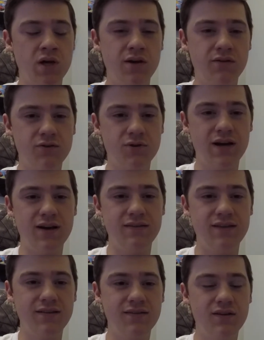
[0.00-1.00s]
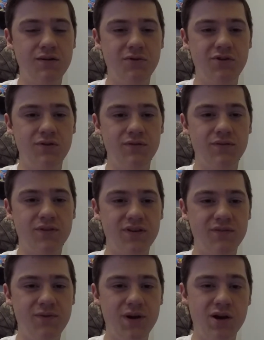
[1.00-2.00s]
So guys, that's going to do it for this
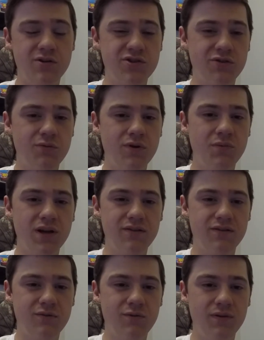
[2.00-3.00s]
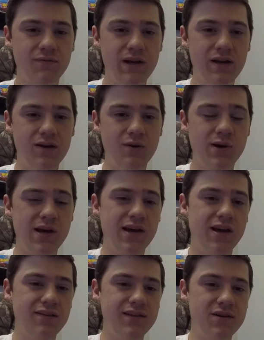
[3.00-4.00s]
video. Just want to make this quick video
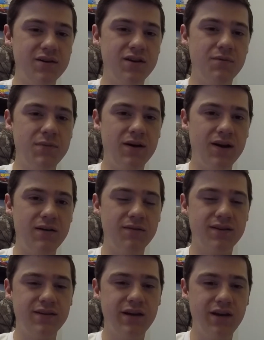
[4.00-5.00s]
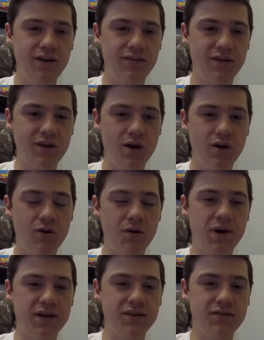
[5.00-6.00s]
telling you about everything you need to know
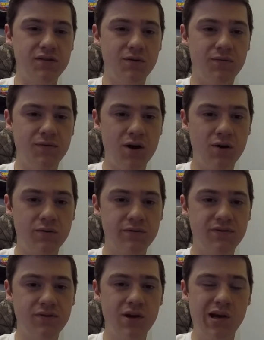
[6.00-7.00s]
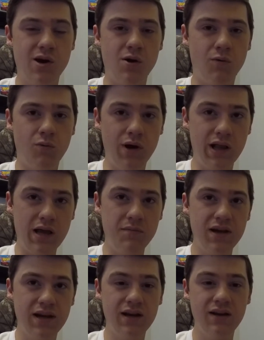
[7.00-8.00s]
about these new phones. Will I
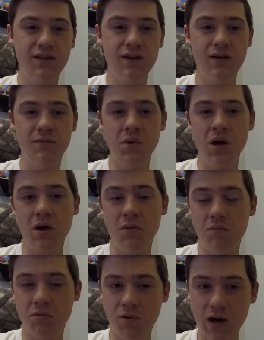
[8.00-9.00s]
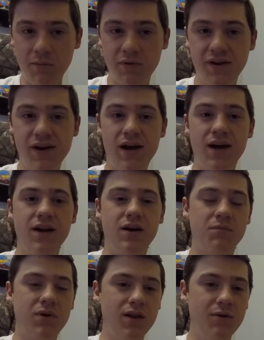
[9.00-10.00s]
be getting them? Probably not. I'll
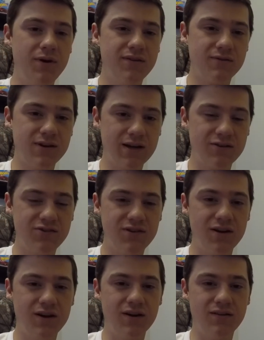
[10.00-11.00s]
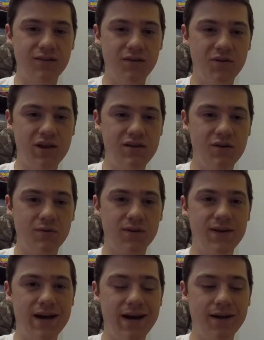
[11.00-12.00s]
probably wait till next year and see what they do with
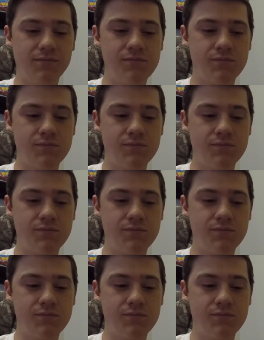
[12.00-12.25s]
that.